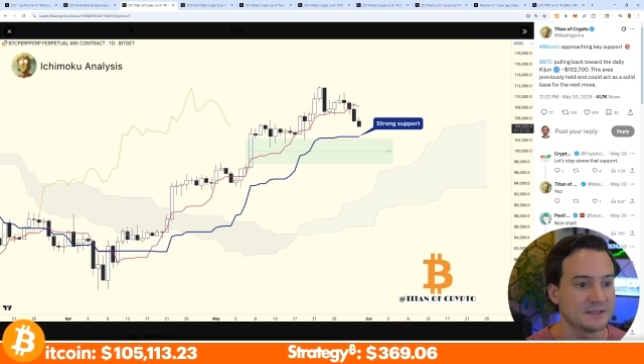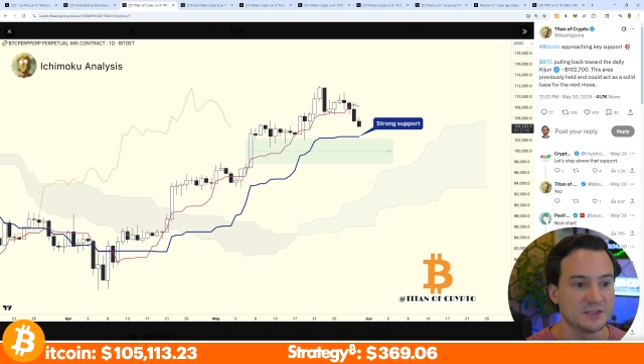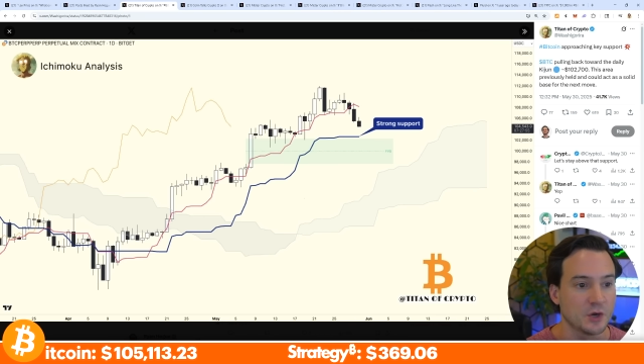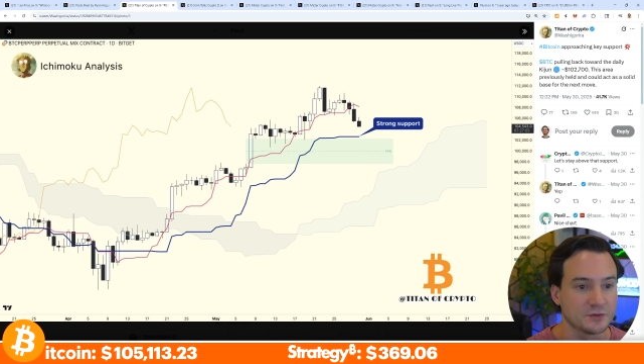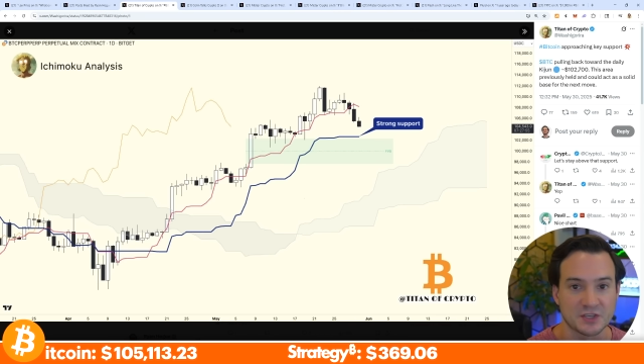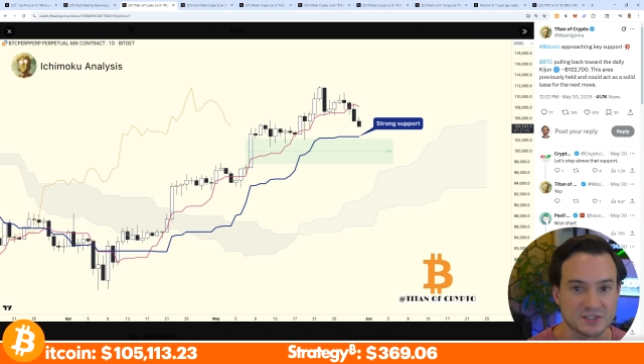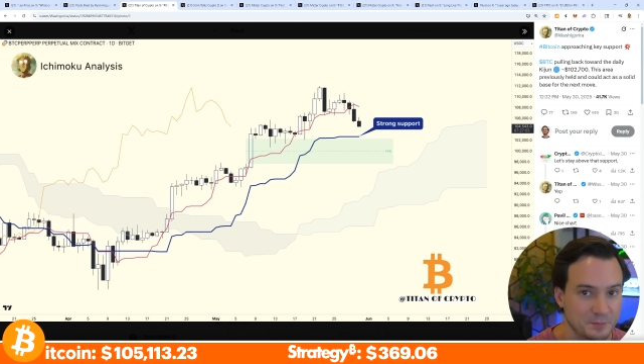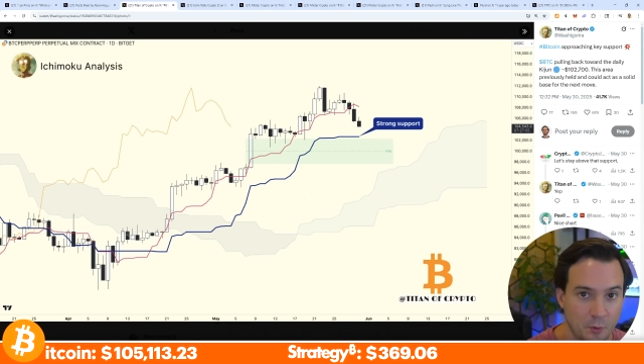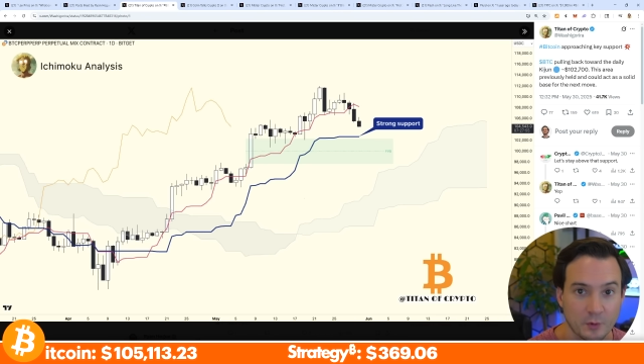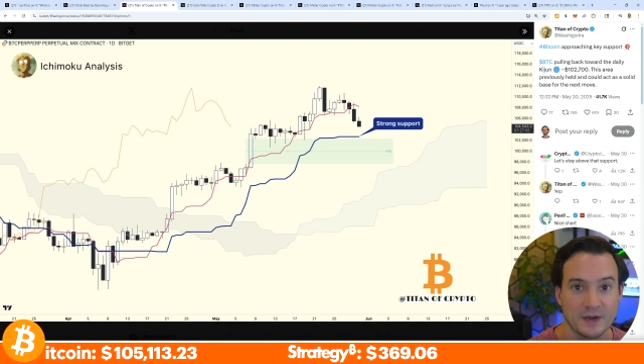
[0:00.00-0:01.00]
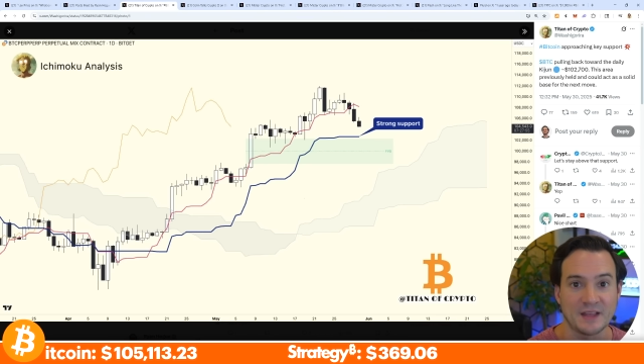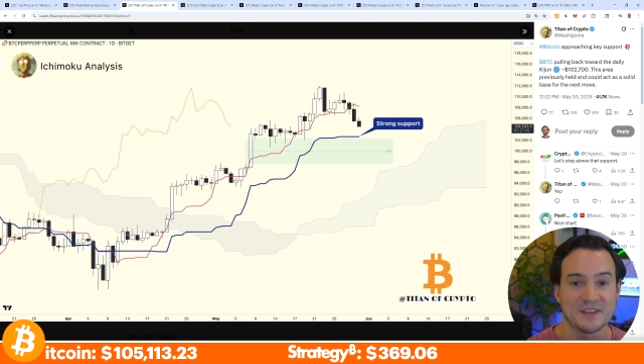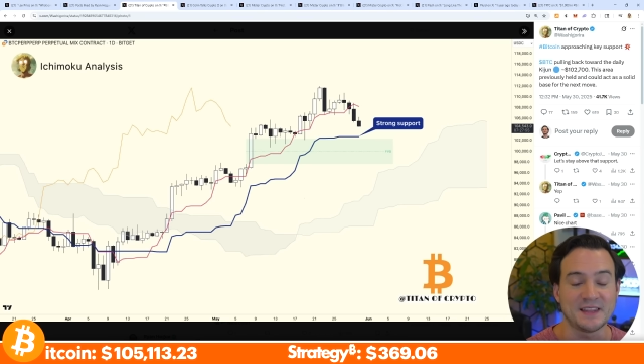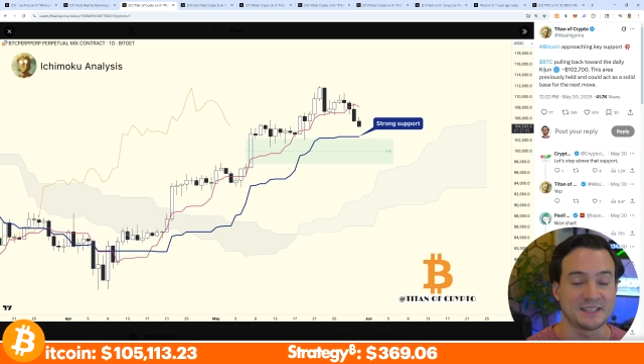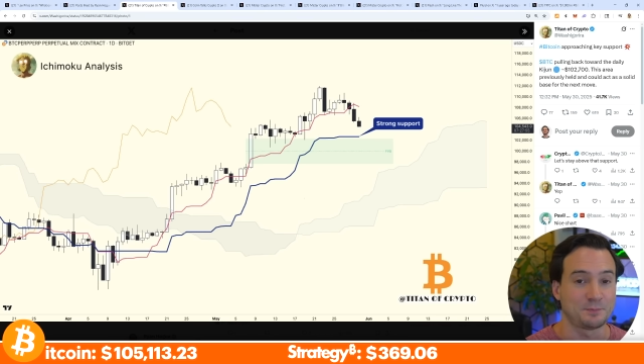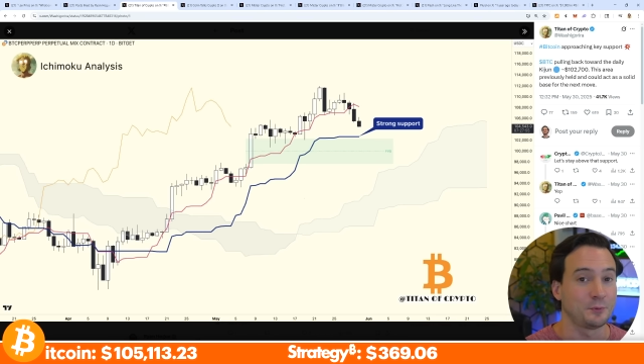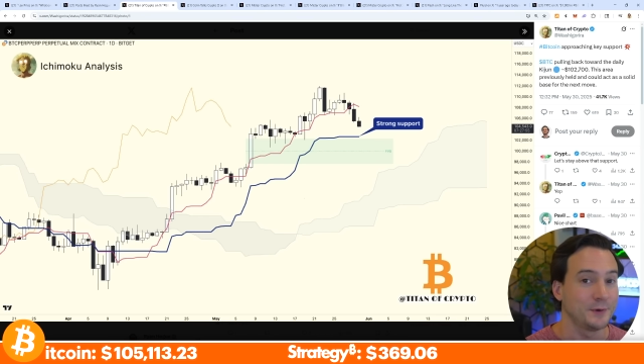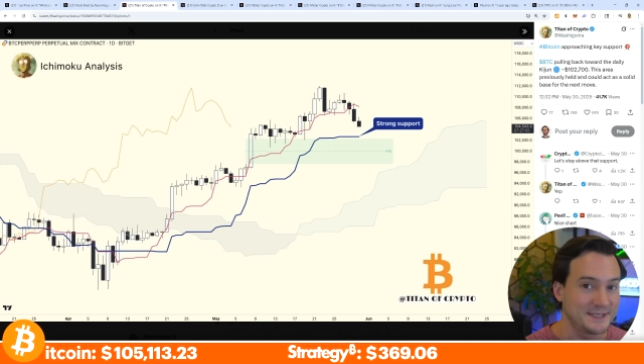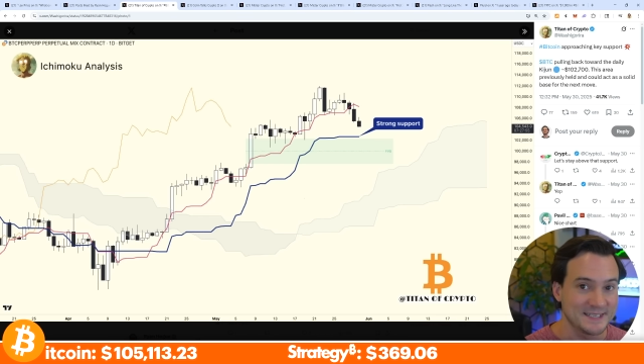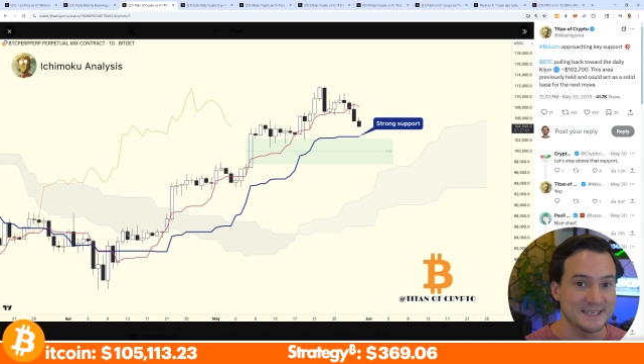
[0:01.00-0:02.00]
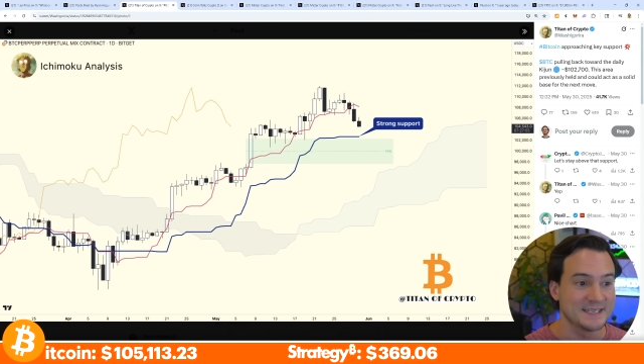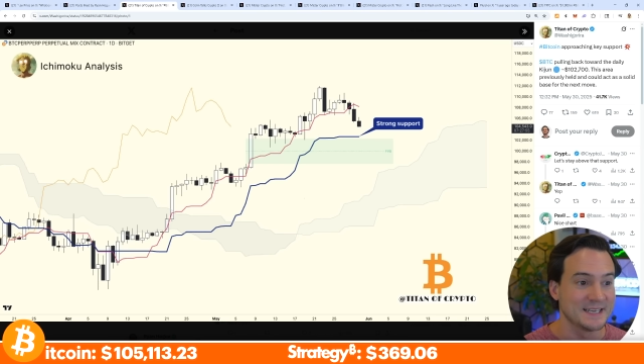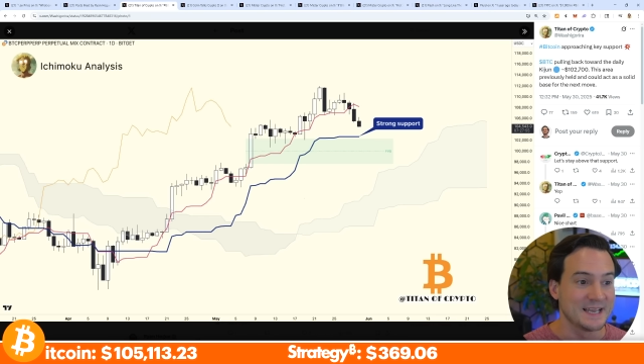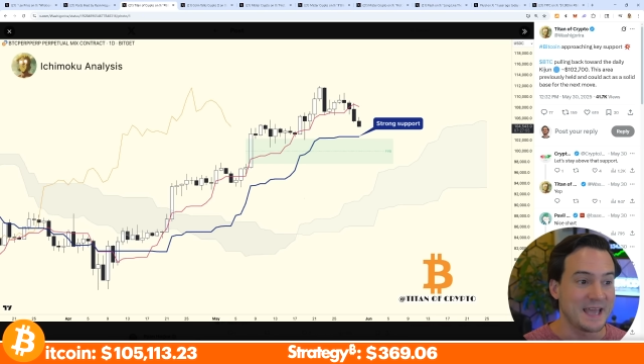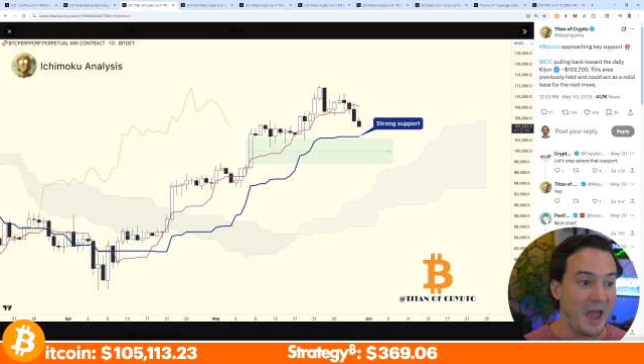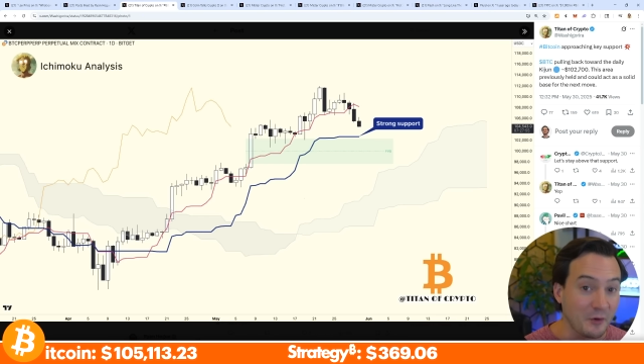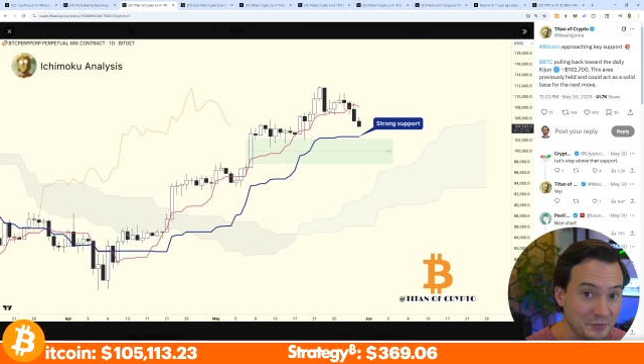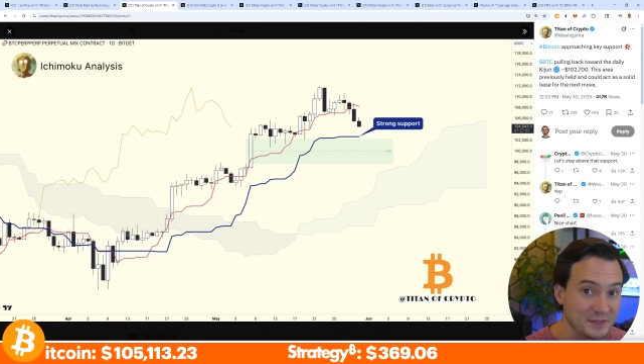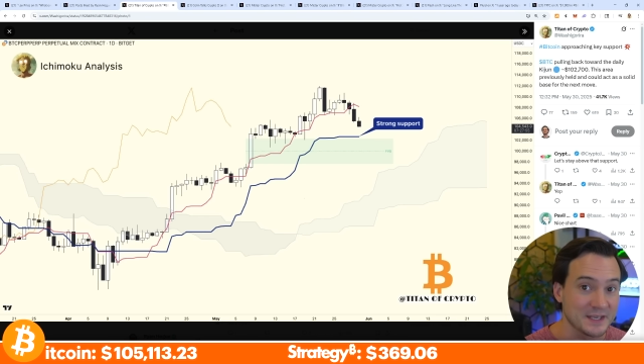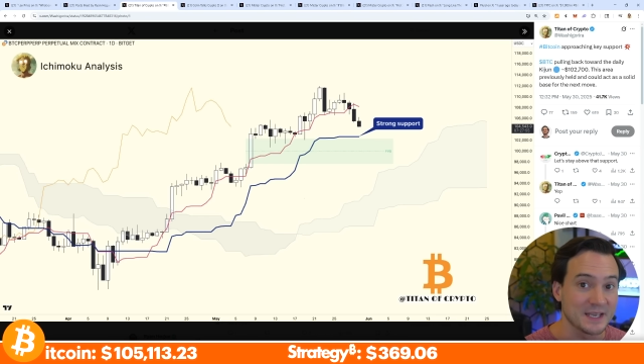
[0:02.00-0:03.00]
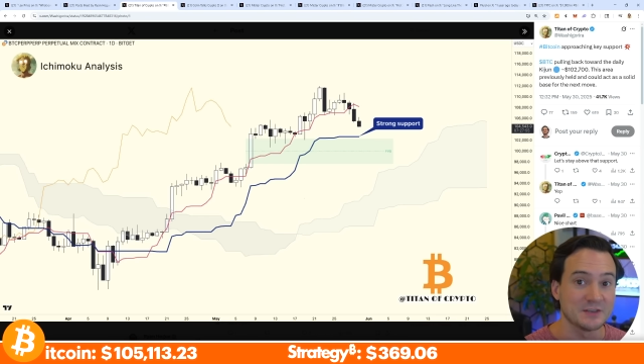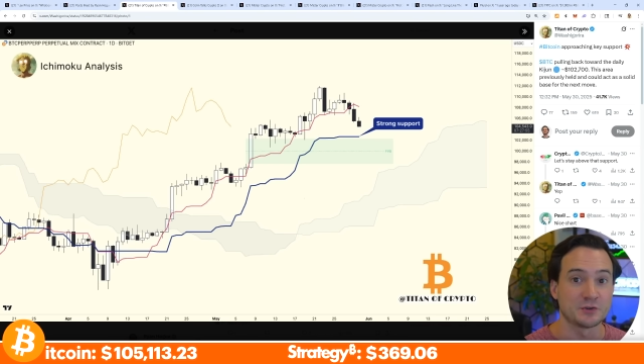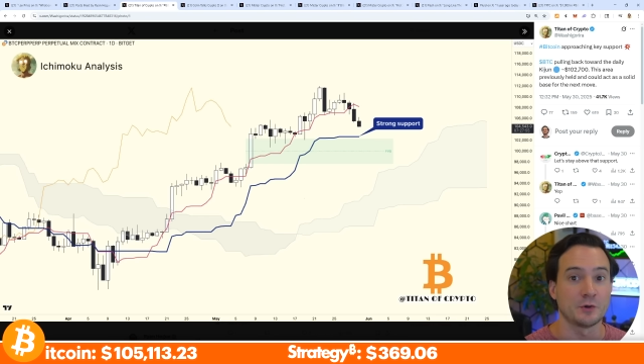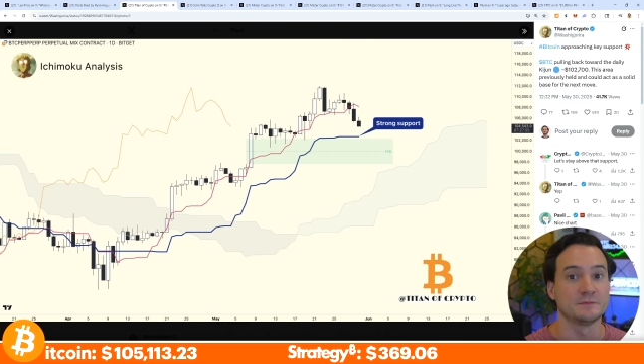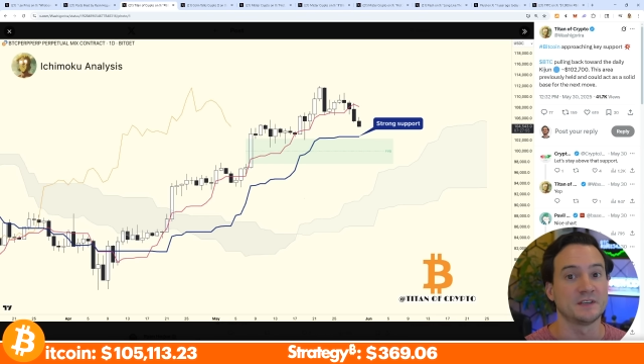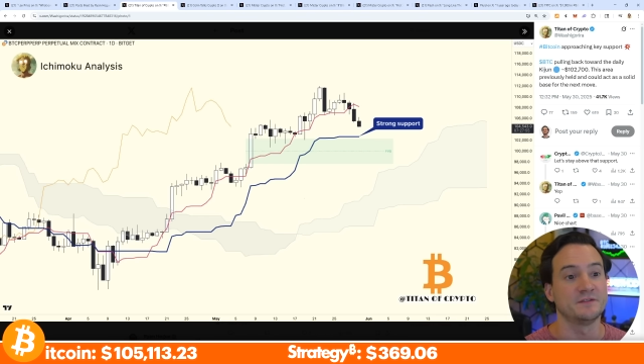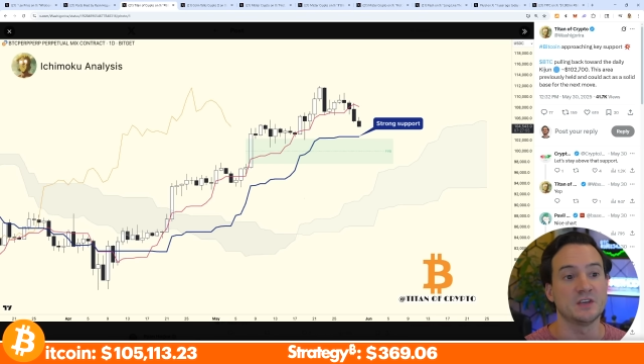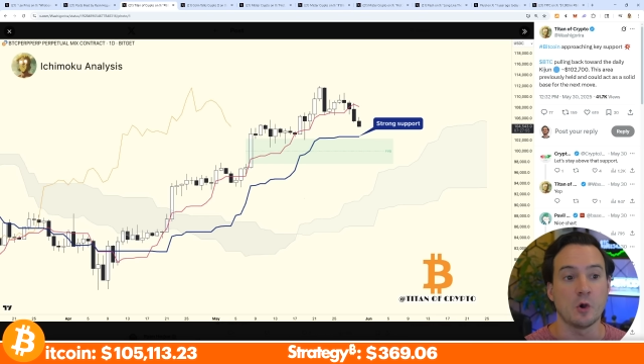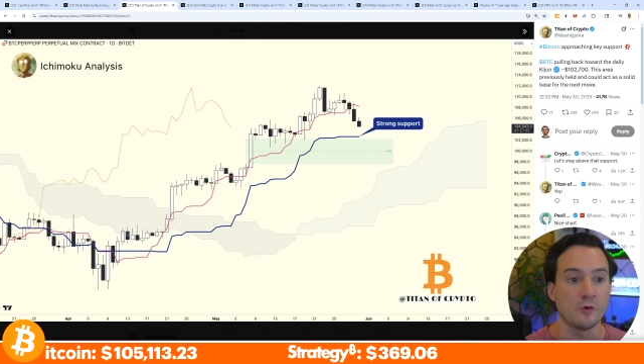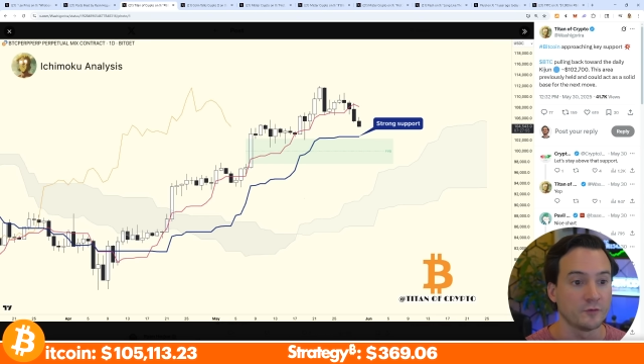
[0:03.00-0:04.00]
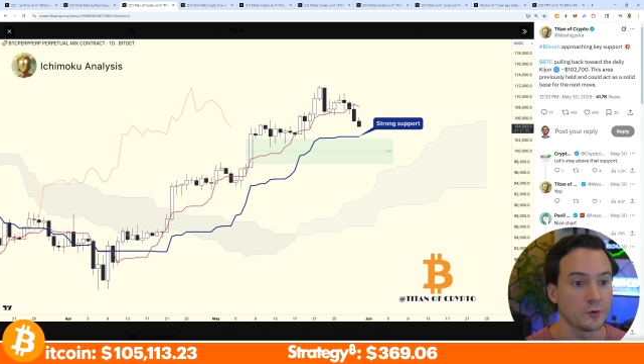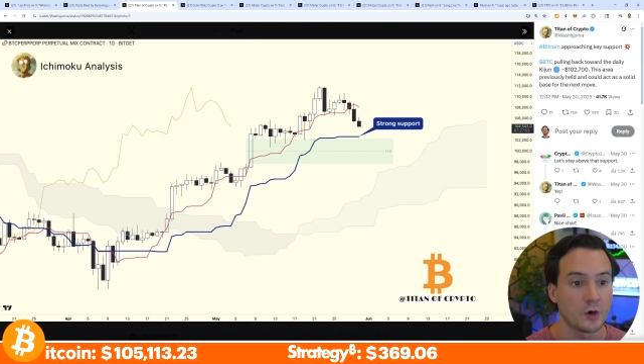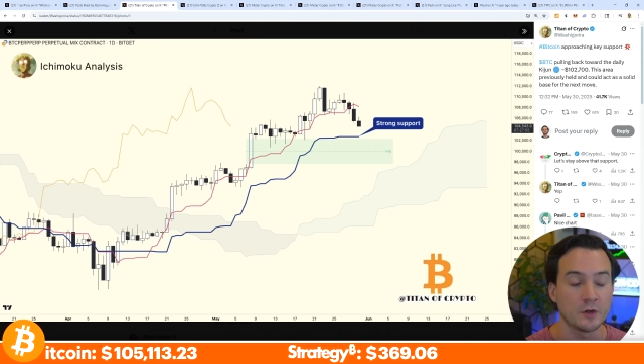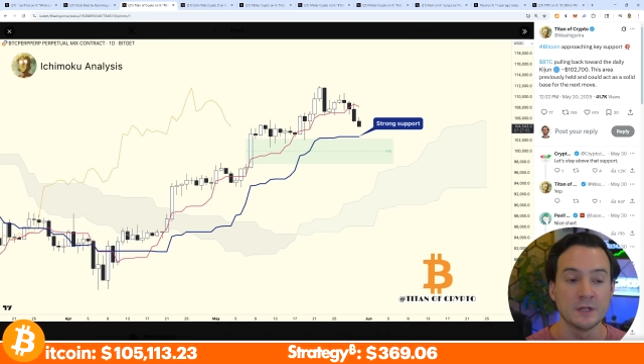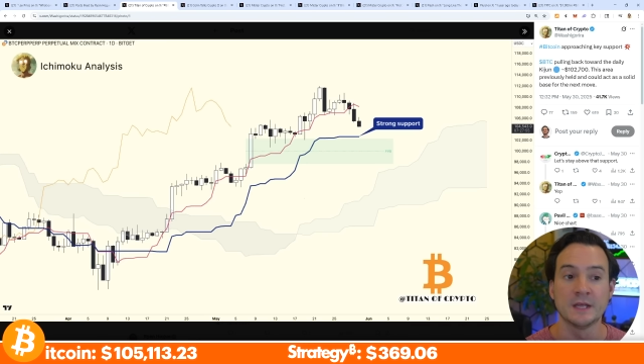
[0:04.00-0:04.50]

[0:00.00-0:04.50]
to support, I think that's pretty healthy in terms of the overall